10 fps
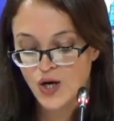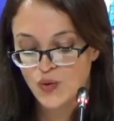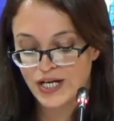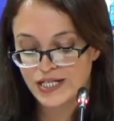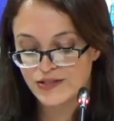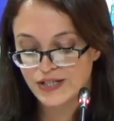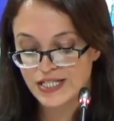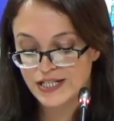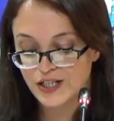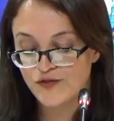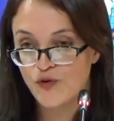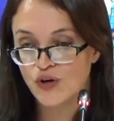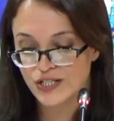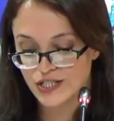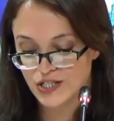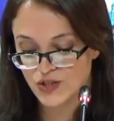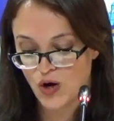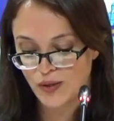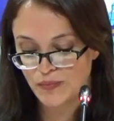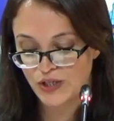where his research focuses
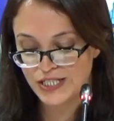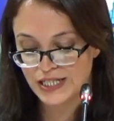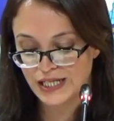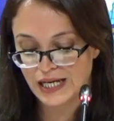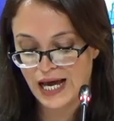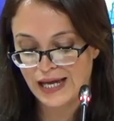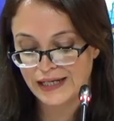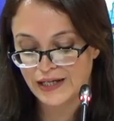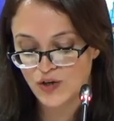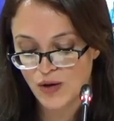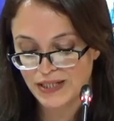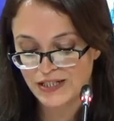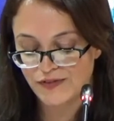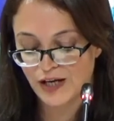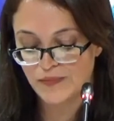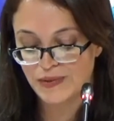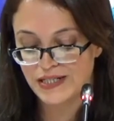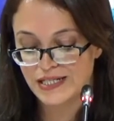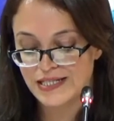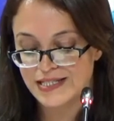on political and economic
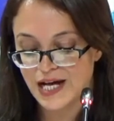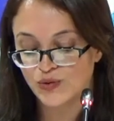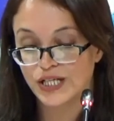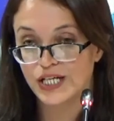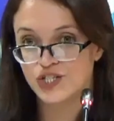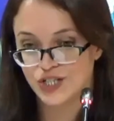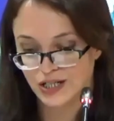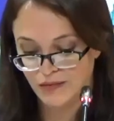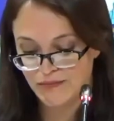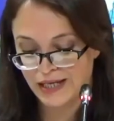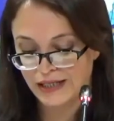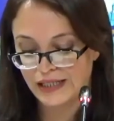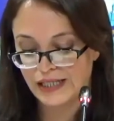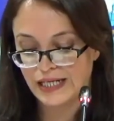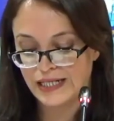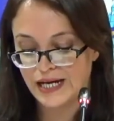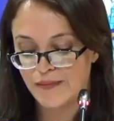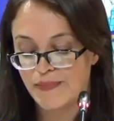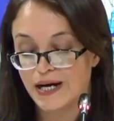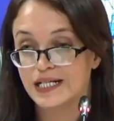developments in South Asia, mainly India,
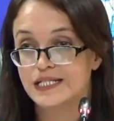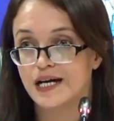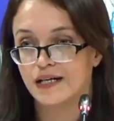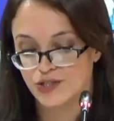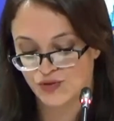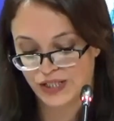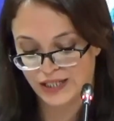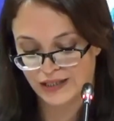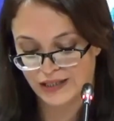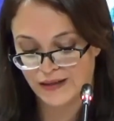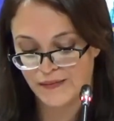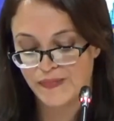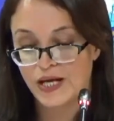Pakistan, and Sri Lanka.